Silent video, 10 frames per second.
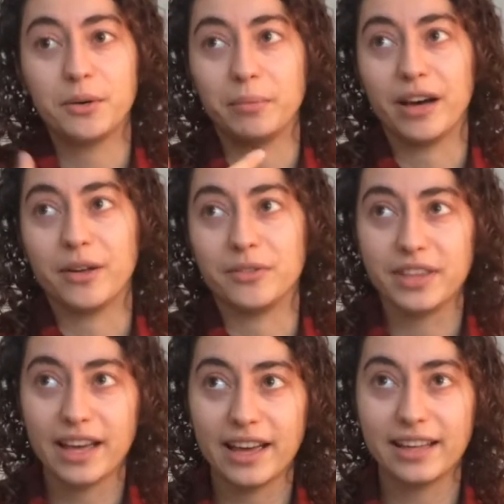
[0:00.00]
about
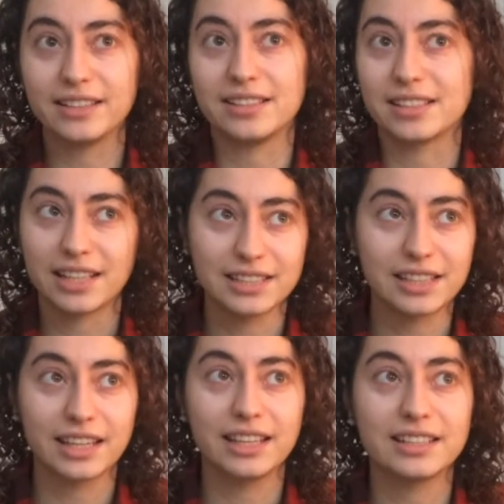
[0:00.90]
that,
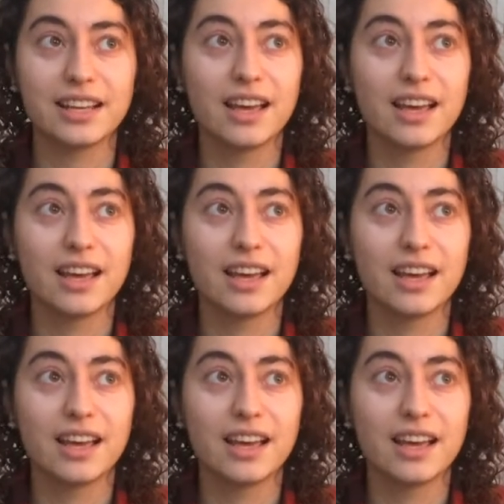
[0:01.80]
discussing it.